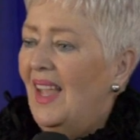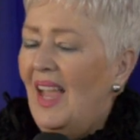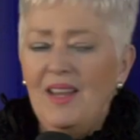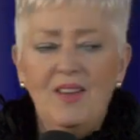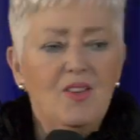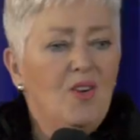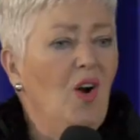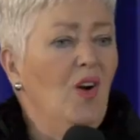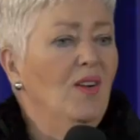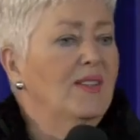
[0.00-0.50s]

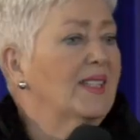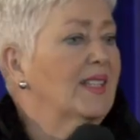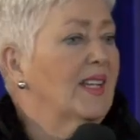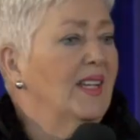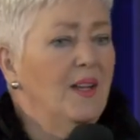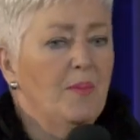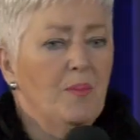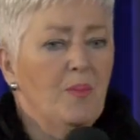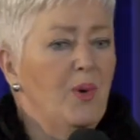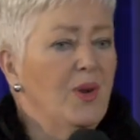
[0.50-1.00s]
And God's
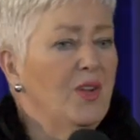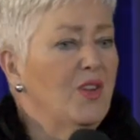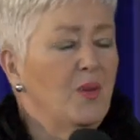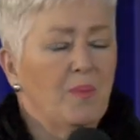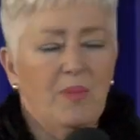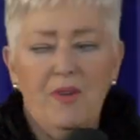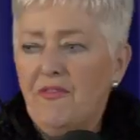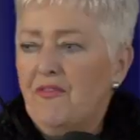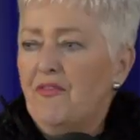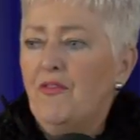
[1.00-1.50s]
going to bring
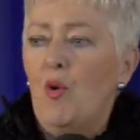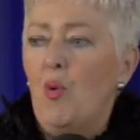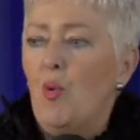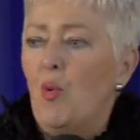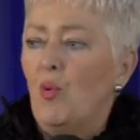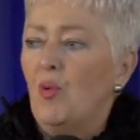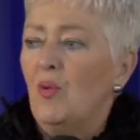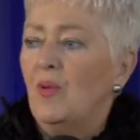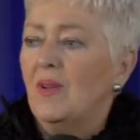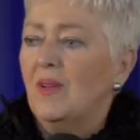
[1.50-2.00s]
you
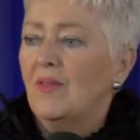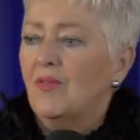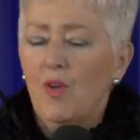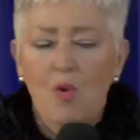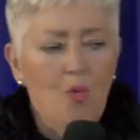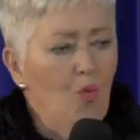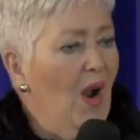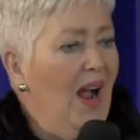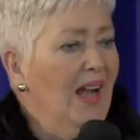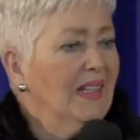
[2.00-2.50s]
before
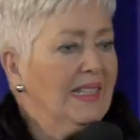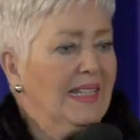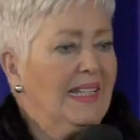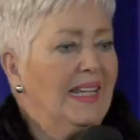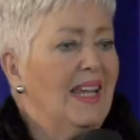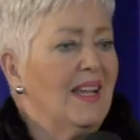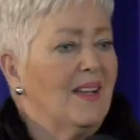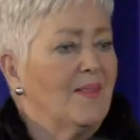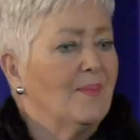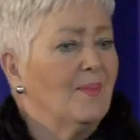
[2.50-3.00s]
the right
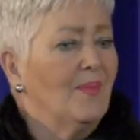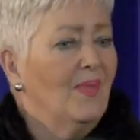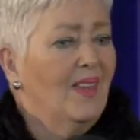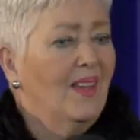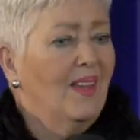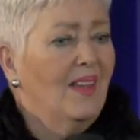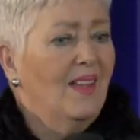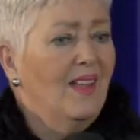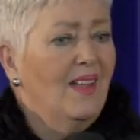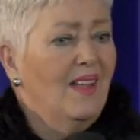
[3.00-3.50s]
king
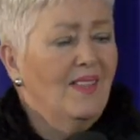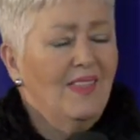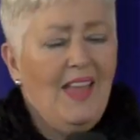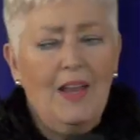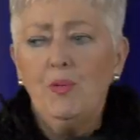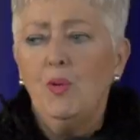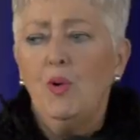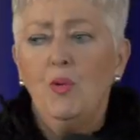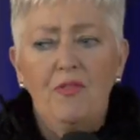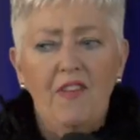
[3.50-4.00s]

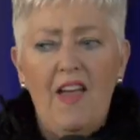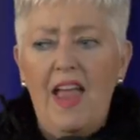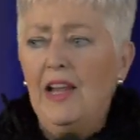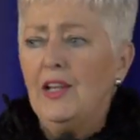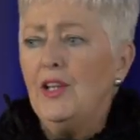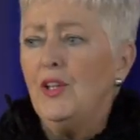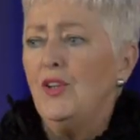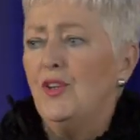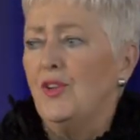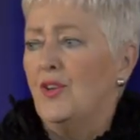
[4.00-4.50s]
that will
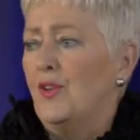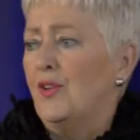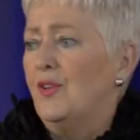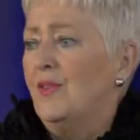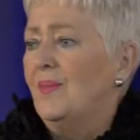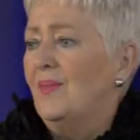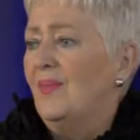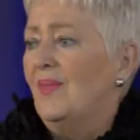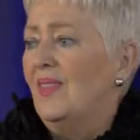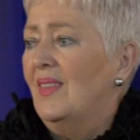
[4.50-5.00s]
value
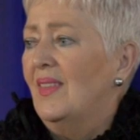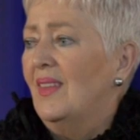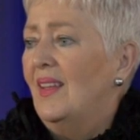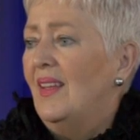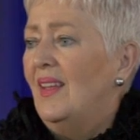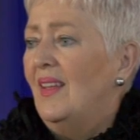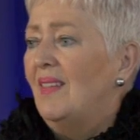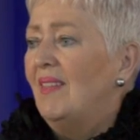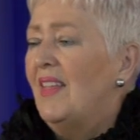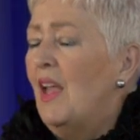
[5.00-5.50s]
you,
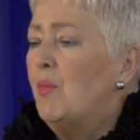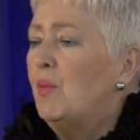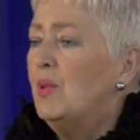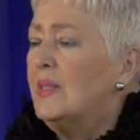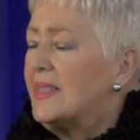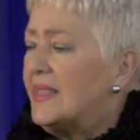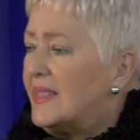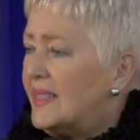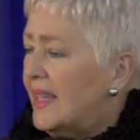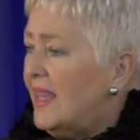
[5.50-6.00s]
that will
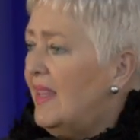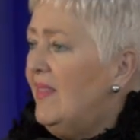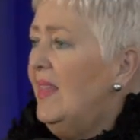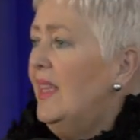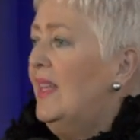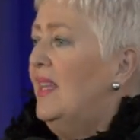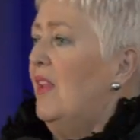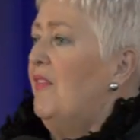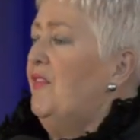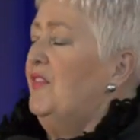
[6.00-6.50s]
see
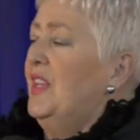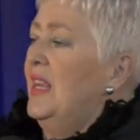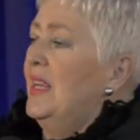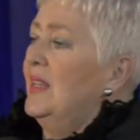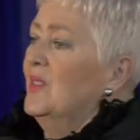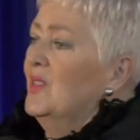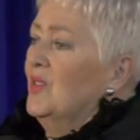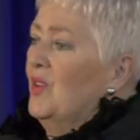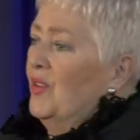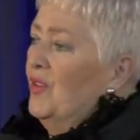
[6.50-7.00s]
the
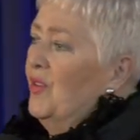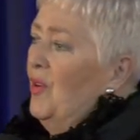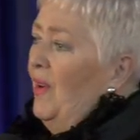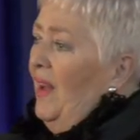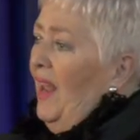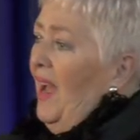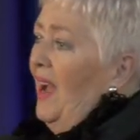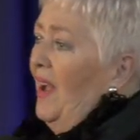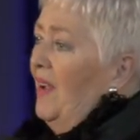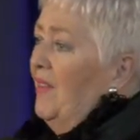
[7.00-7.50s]
giftings on your
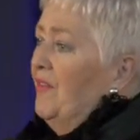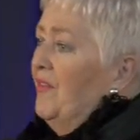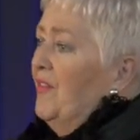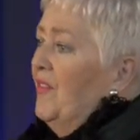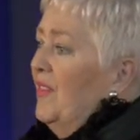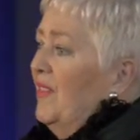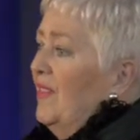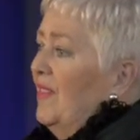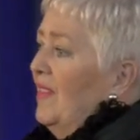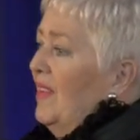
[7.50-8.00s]

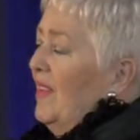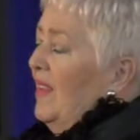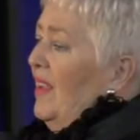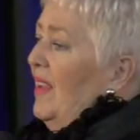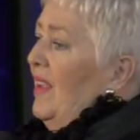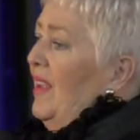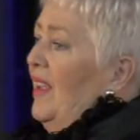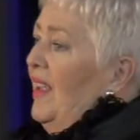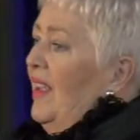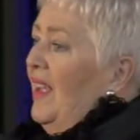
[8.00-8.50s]
life,
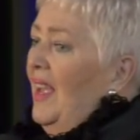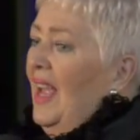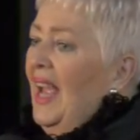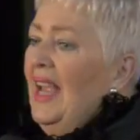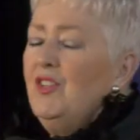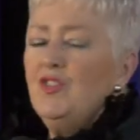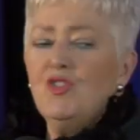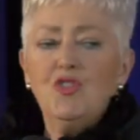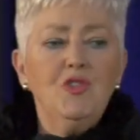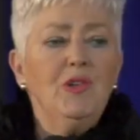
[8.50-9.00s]

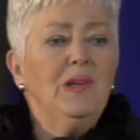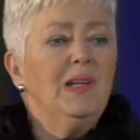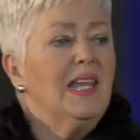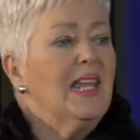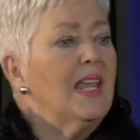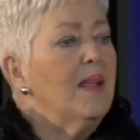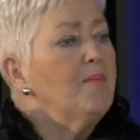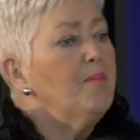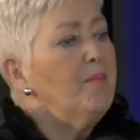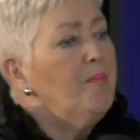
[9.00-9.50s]
and
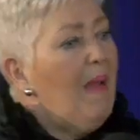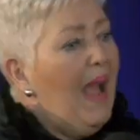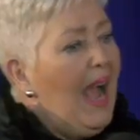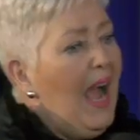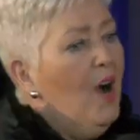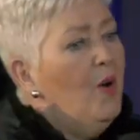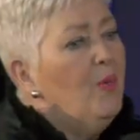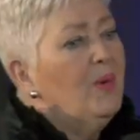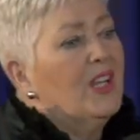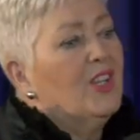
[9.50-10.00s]
truly
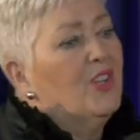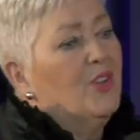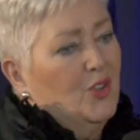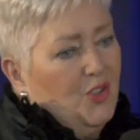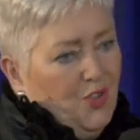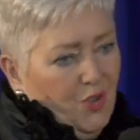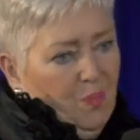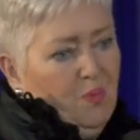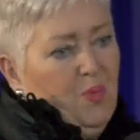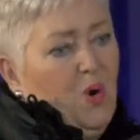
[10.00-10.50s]
empower you
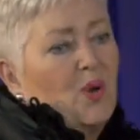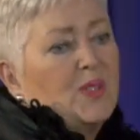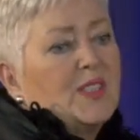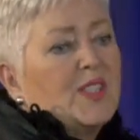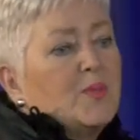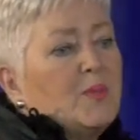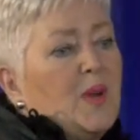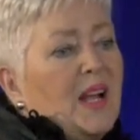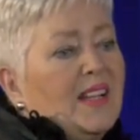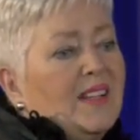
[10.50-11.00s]
to
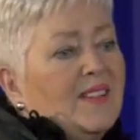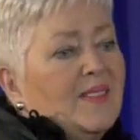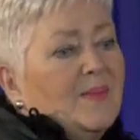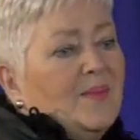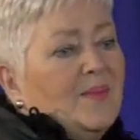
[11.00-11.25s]
prosper.